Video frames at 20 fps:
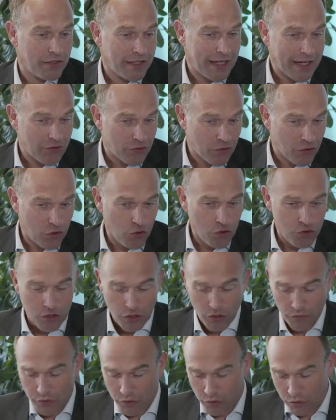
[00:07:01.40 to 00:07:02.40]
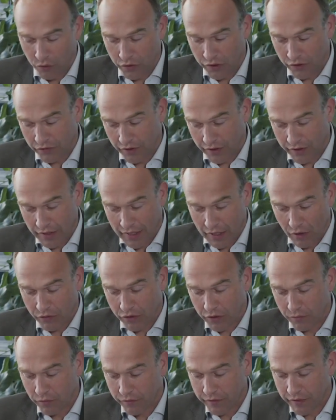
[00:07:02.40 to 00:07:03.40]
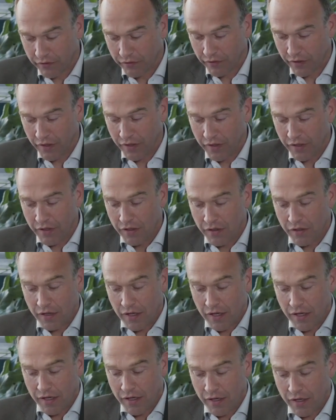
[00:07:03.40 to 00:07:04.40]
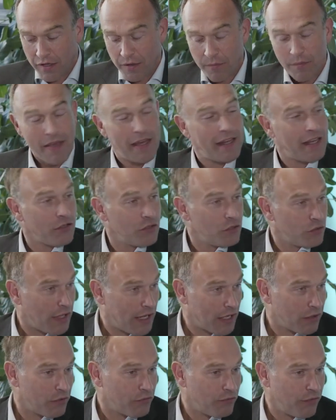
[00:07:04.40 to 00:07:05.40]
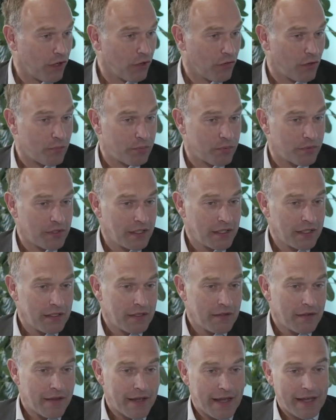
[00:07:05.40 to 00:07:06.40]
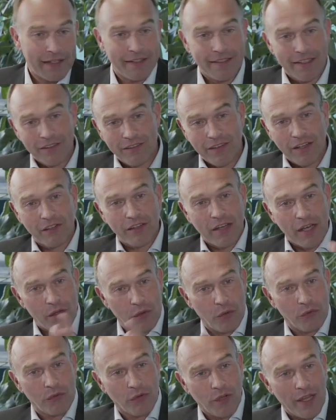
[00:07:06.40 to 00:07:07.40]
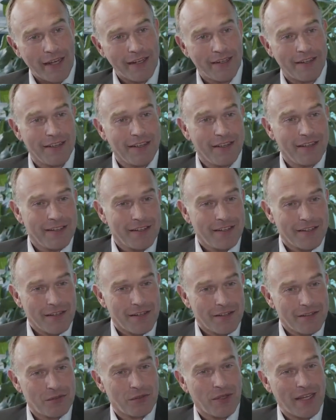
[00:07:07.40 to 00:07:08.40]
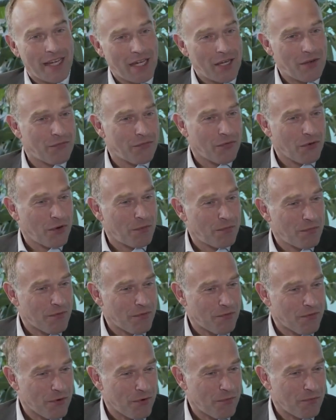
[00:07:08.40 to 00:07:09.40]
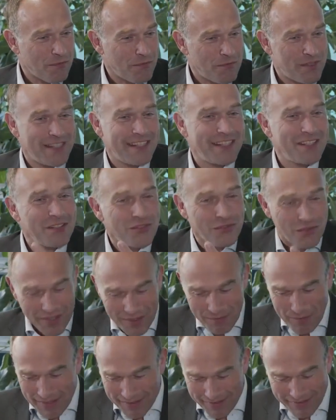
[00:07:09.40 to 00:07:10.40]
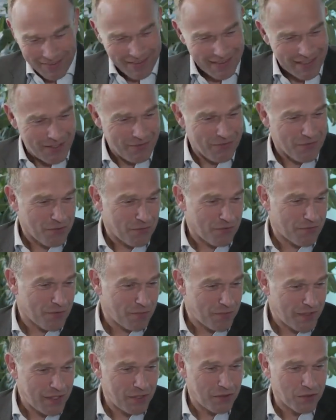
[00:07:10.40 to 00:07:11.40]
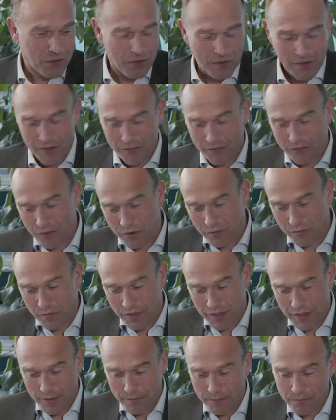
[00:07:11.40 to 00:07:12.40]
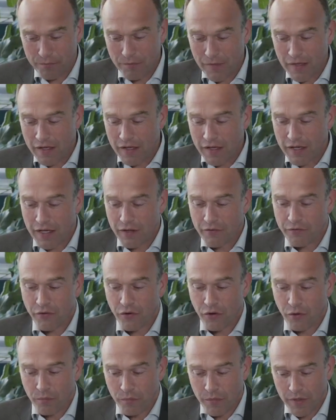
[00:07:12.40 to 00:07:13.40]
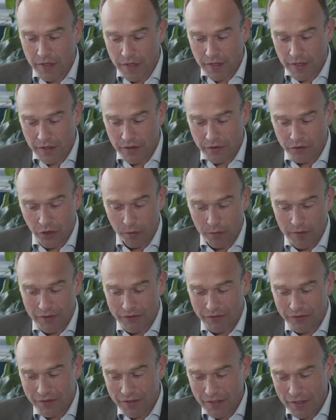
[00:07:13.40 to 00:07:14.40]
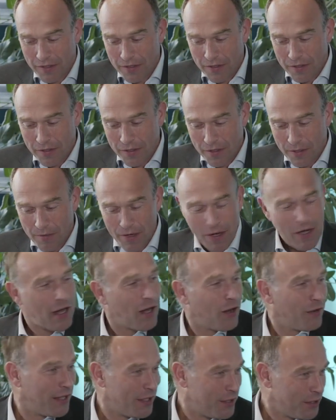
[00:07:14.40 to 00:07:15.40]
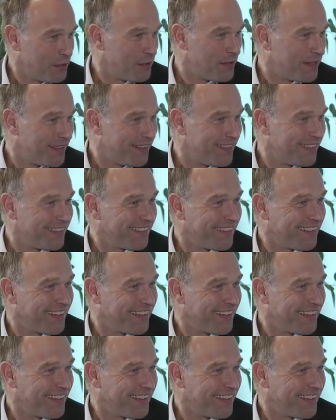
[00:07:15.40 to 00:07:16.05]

execution of your audits and the outcome of it, and that you do adequate follow-up. And in that sense, I also like to hear from the industry, basically from Igor and from Thomas, about how they do it in